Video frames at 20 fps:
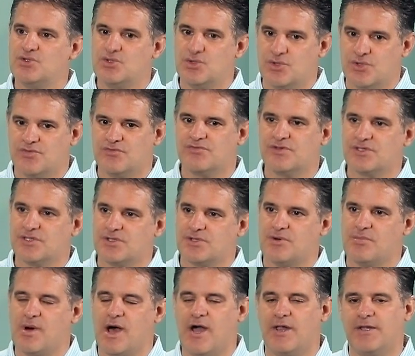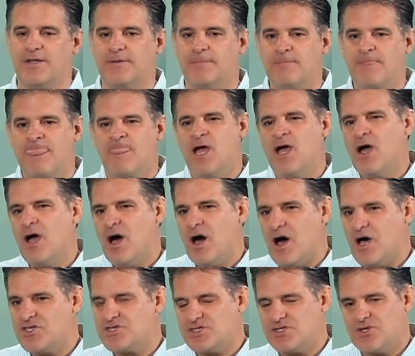to your physical body.
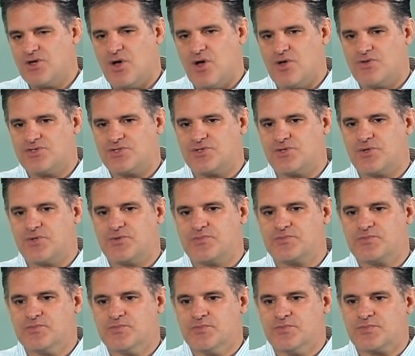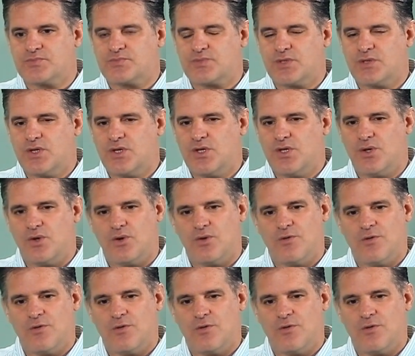Asana also, you know,